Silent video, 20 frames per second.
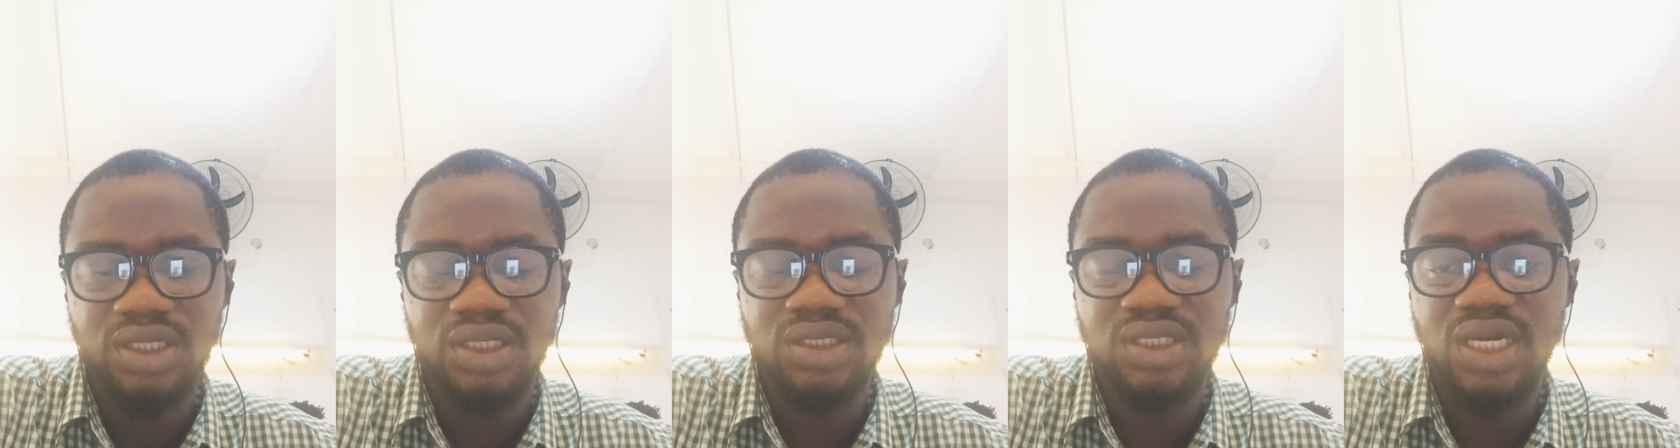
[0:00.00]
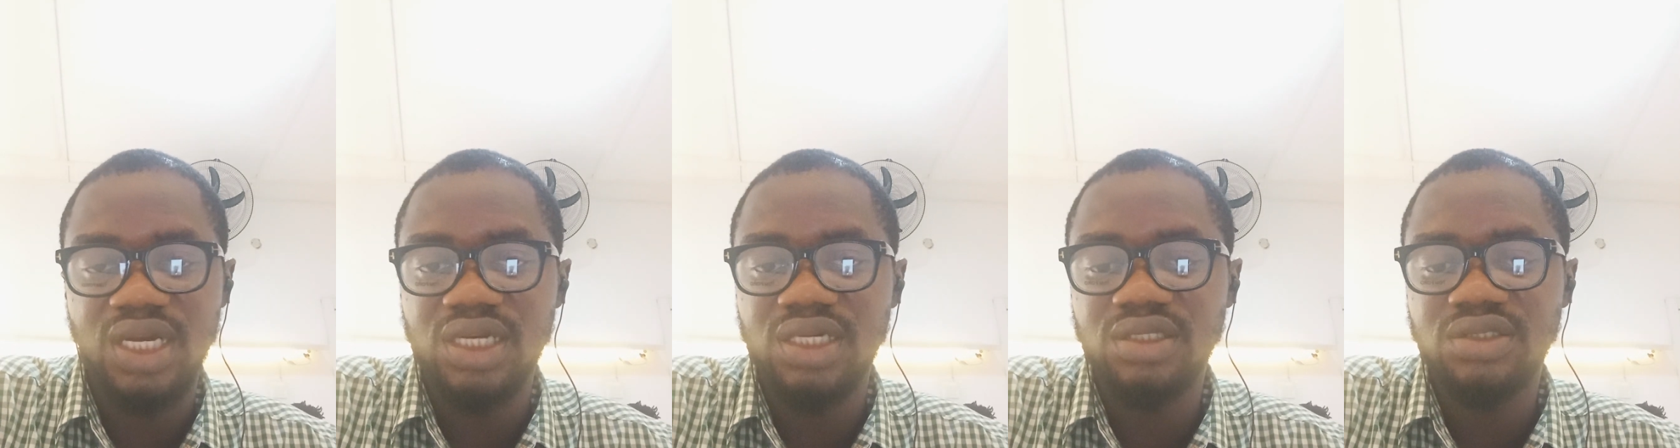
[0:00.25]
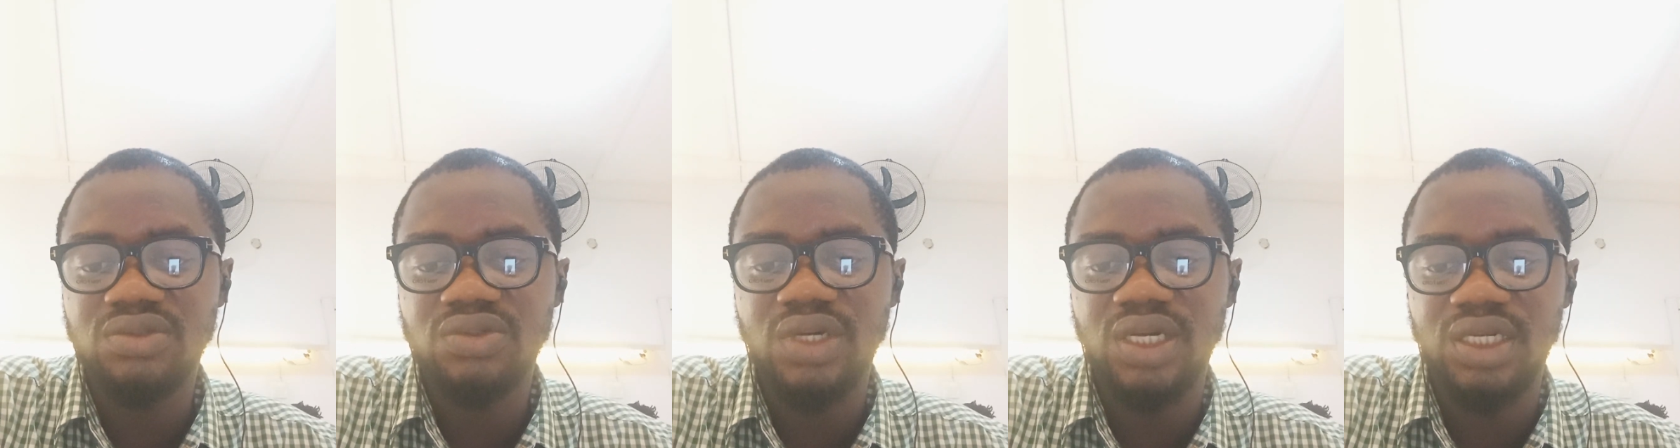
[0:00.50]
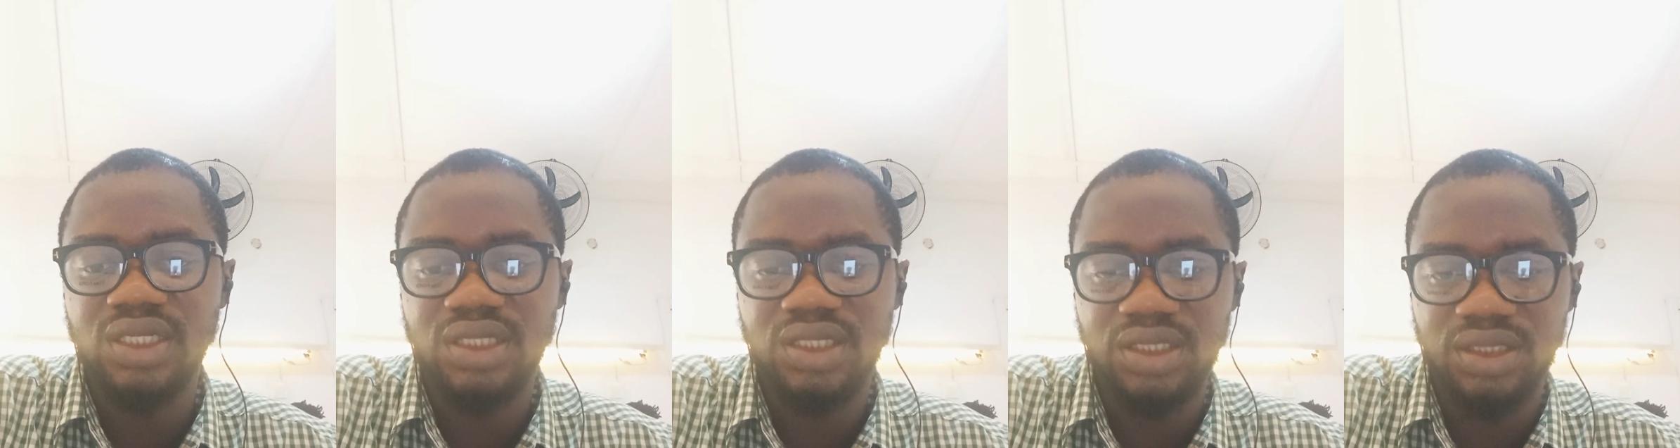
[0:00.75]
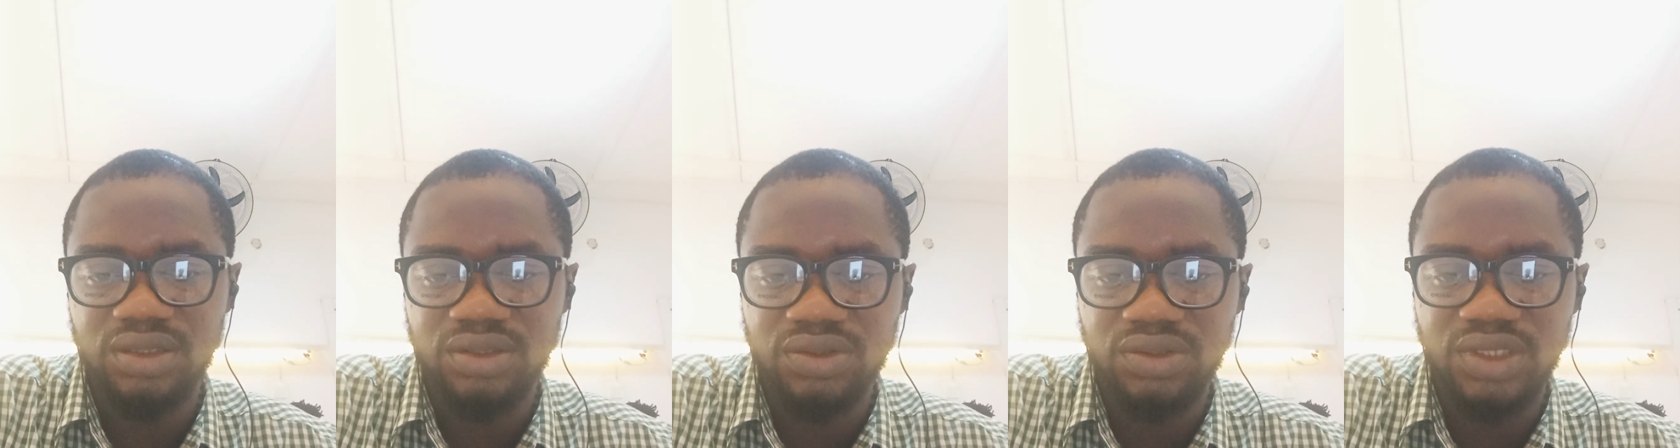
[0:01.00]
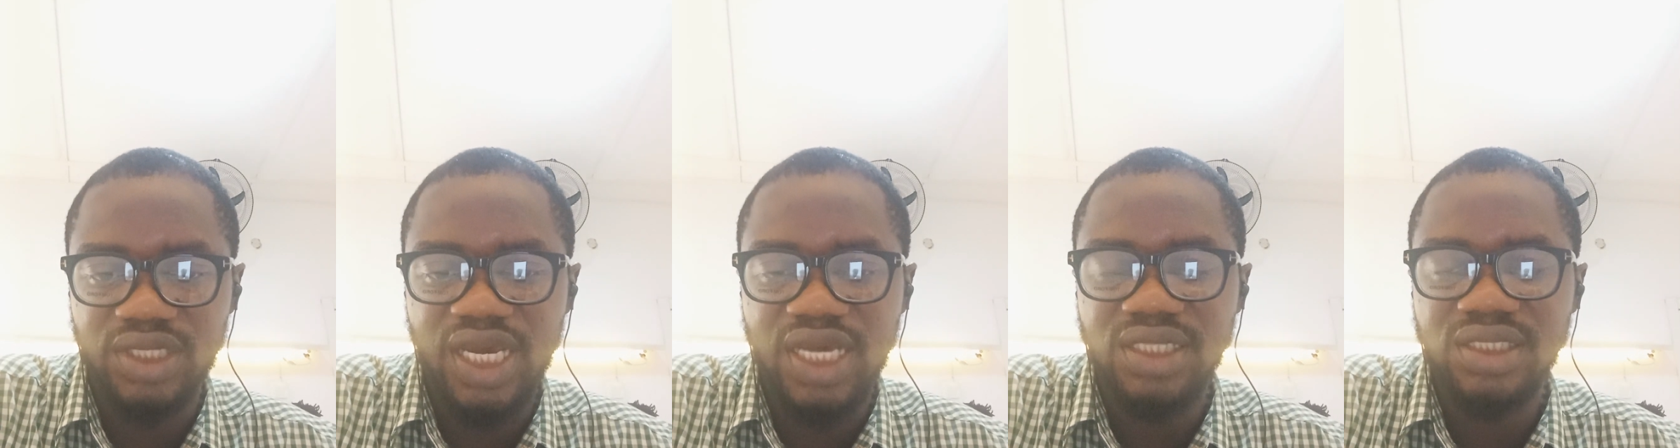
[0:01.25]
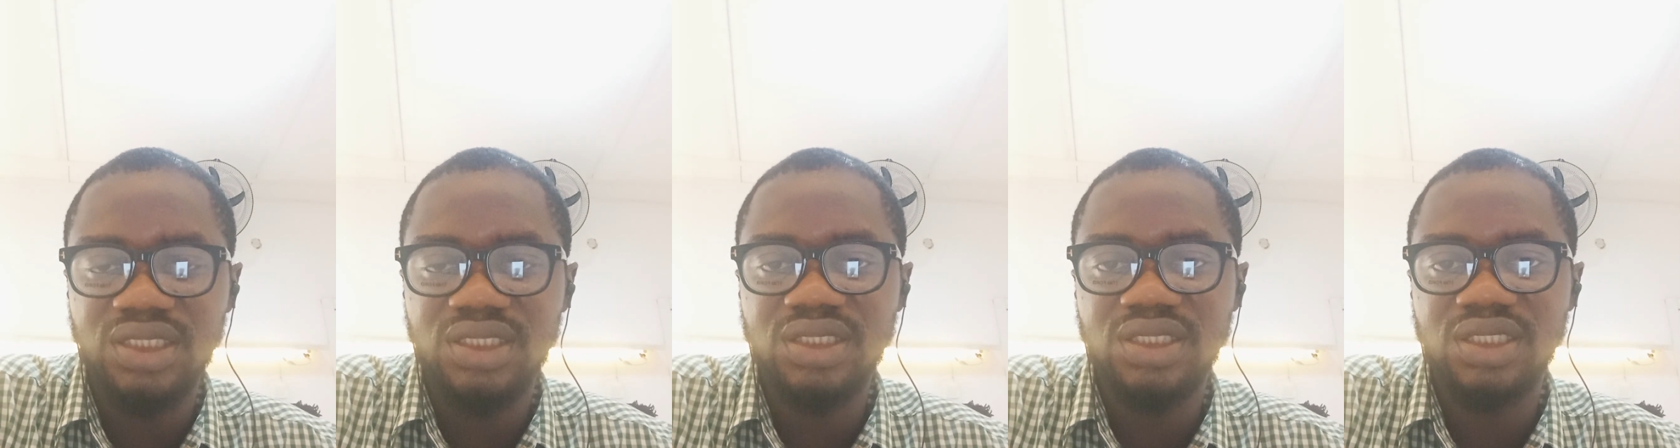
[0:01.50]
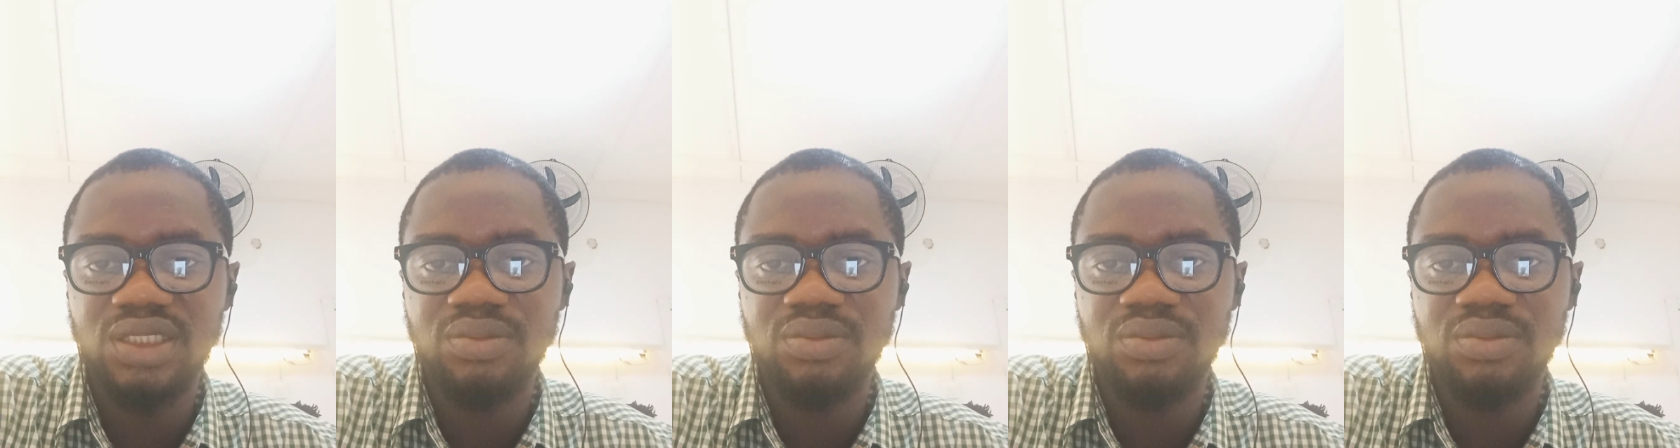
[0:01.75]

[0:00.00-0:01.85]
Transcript: it can lead to anything so the,